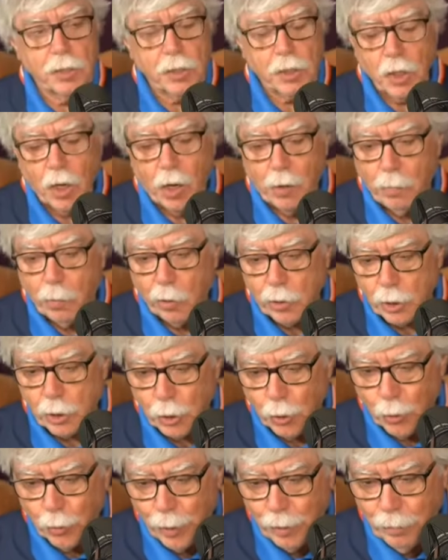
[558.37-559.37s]
sidebar
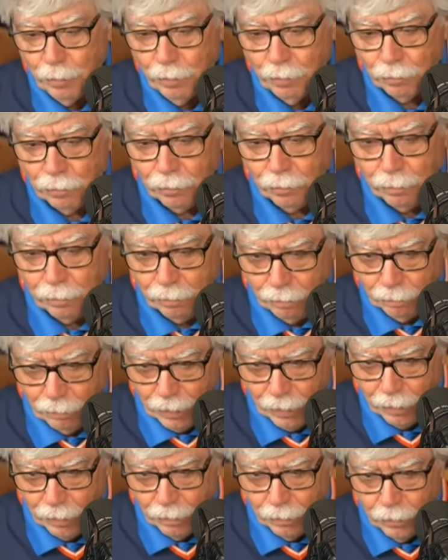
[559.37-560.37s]
story.
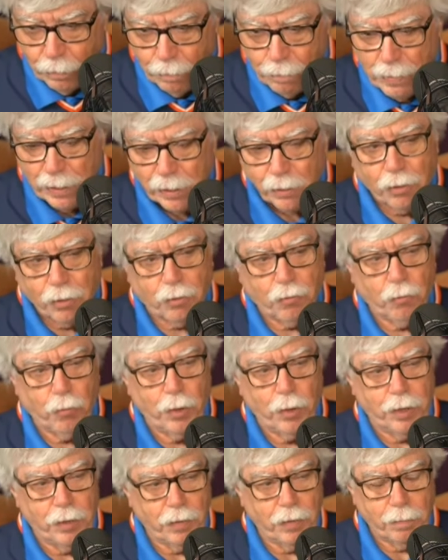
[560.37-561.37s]
The big
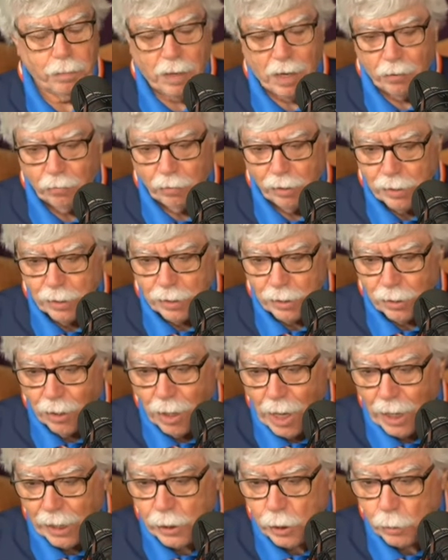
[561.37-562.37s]
three, the Padres, the
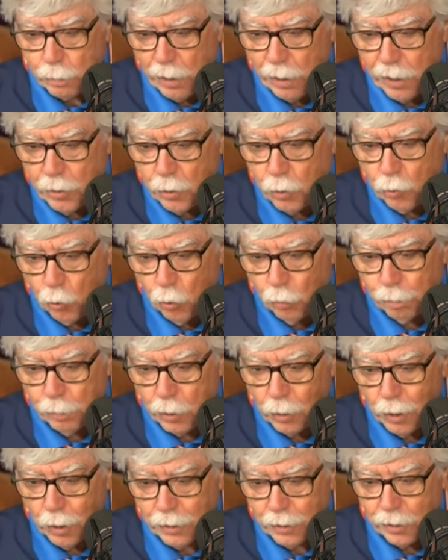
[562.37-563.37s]
highest paid group,
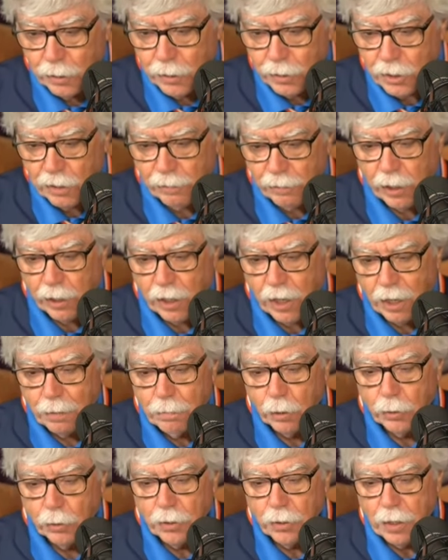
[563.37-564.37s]
collecting $79
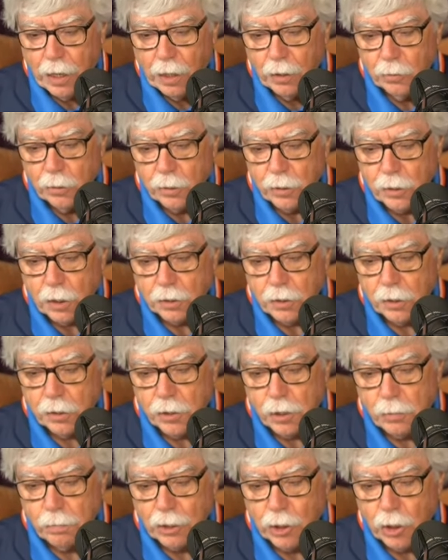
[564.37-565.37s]
million,
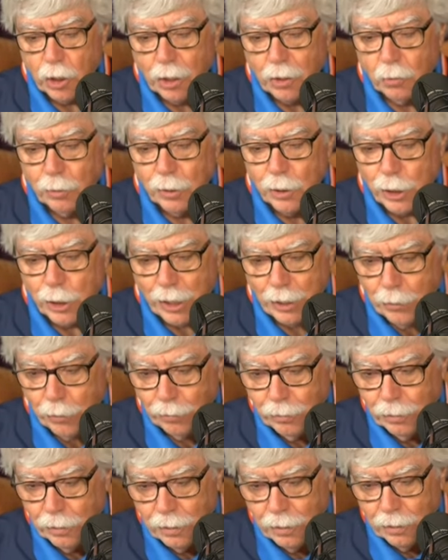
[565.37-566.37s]
Tatis, Machado, and
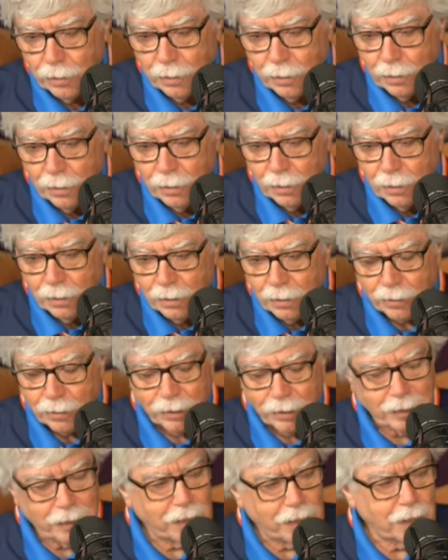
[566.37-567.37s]
Xander, are
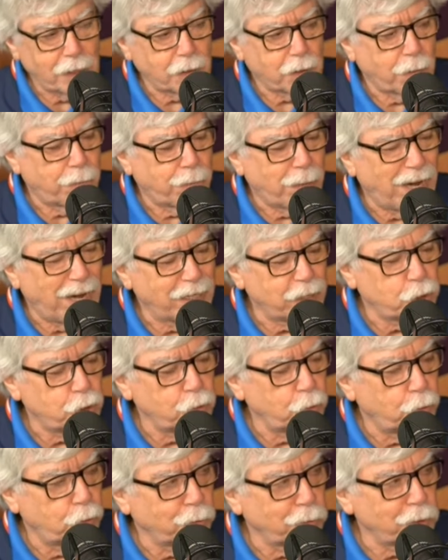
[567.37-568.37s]
hitting a combined
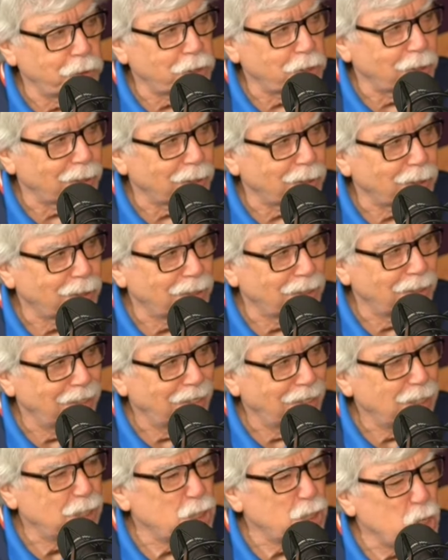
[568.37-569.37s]
236.
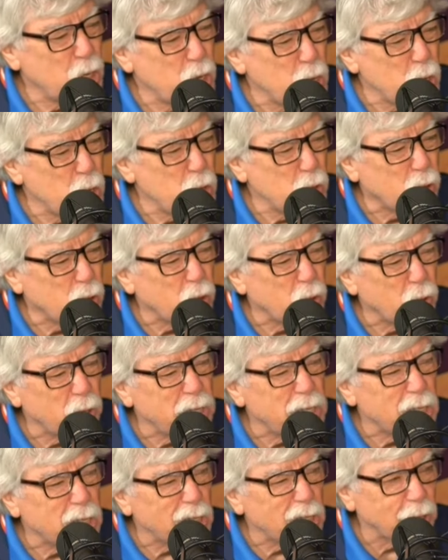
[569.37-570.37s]

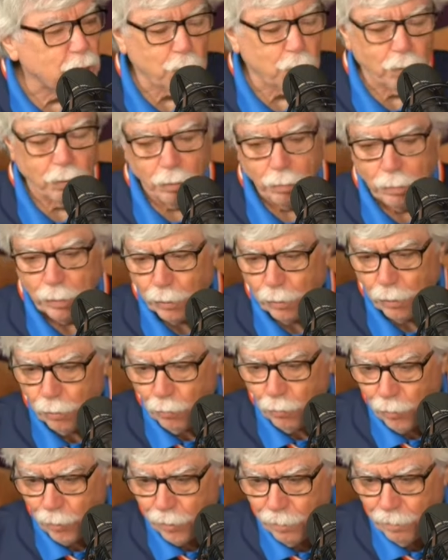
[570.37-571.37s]
236 from the big
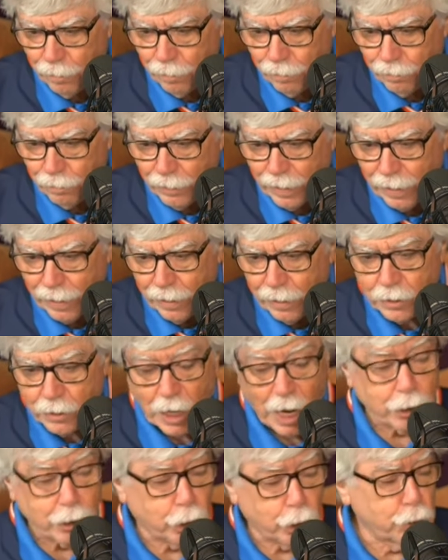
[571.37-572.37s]
three.
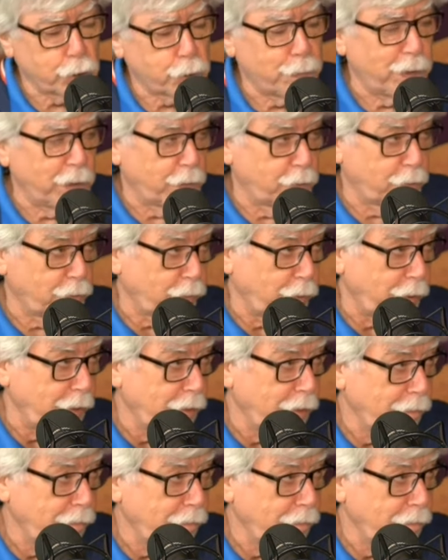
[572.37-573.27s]
Dodgers' big three,